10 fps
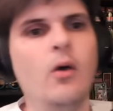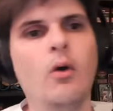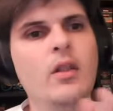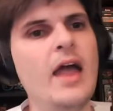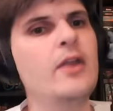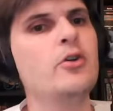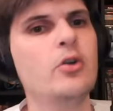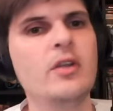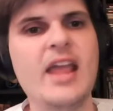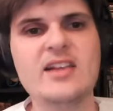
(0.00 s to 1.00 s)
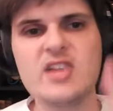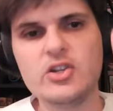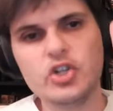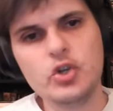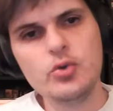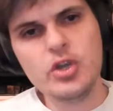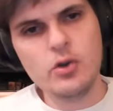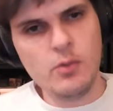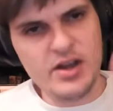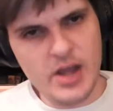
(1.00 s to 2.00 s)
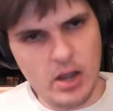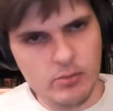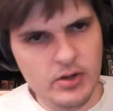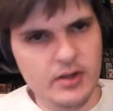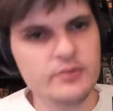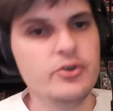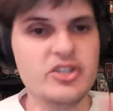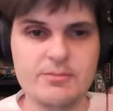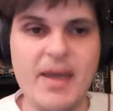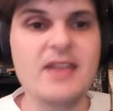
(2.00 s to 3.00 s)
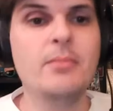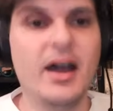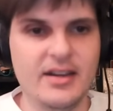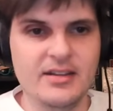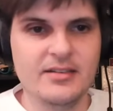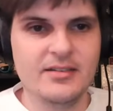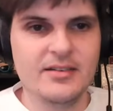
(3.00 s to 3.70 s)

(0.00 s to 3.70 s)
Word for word: Orlando currently has a two year window to spend money